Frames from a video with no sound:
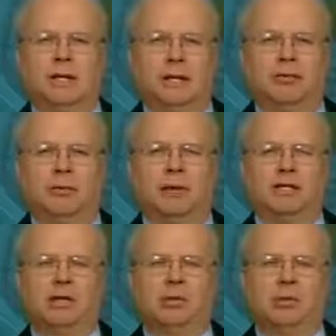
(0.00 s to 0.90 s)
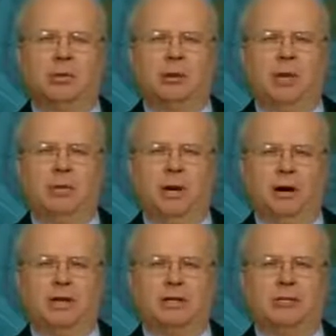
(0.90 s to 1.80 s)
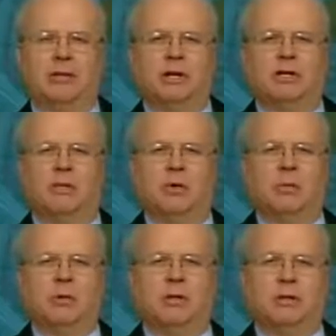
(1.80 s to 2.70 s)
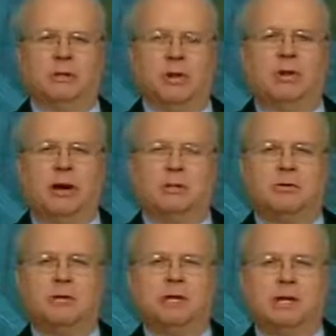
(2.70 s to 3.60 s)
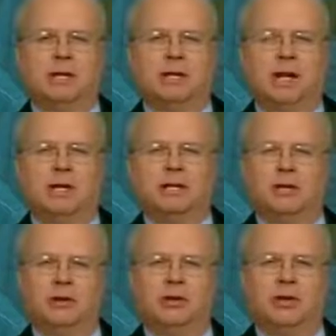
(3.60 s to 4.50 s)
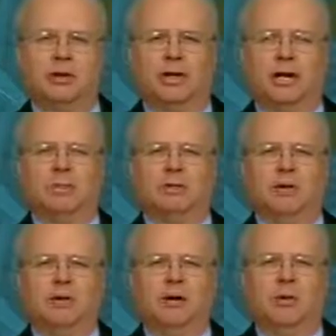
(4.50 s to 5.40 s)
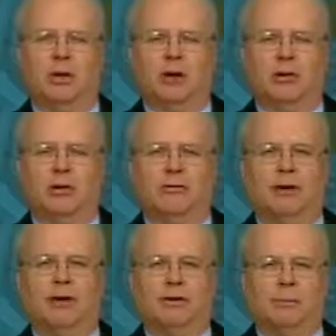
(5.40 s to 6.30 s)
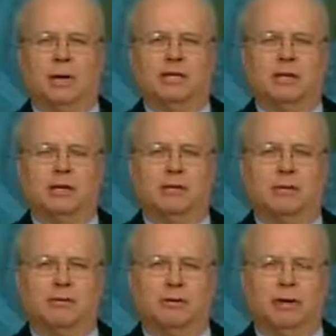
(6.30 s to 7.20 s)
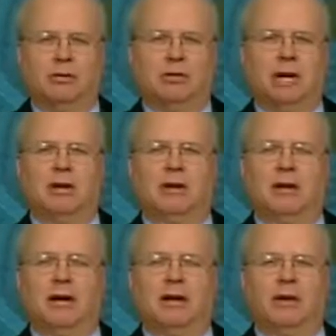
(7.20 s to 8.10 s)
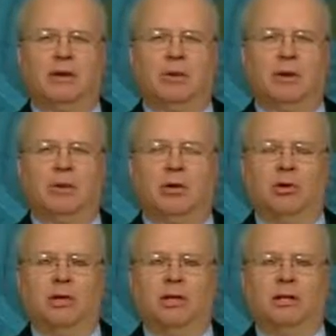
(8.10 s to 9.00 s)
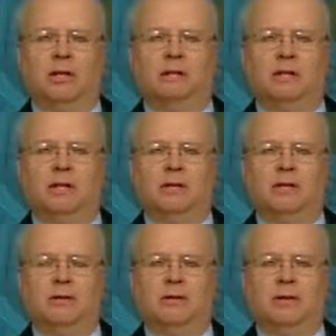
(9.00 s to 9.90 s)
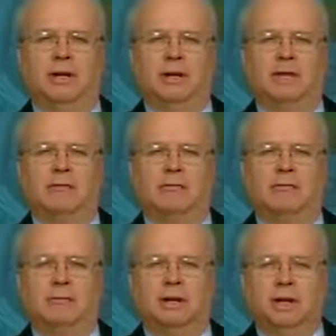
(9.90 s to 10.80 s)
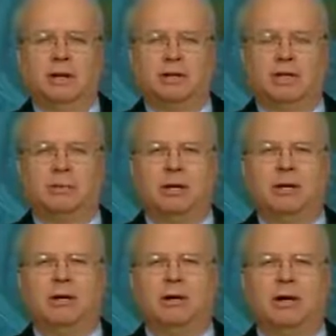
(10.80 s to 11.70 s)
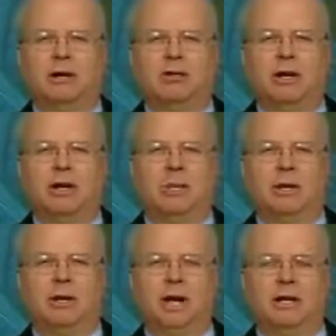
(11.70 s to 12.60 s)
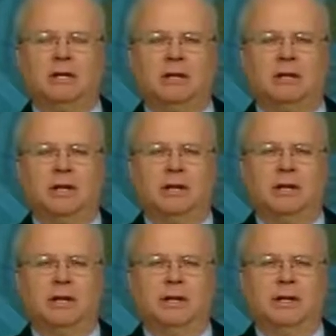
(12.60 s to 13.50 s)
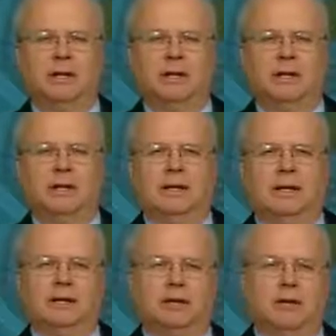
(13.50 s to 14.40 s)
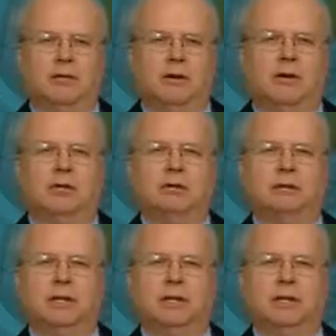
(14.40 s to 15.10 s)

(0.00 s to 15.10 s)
information that would put Americans at risk or put these programs at risk. And in the case of the New York Times, we utterly failed. They basically revealed to Al-Qaeda that we were listening to their intercepting their electronic communications, that their cell phones,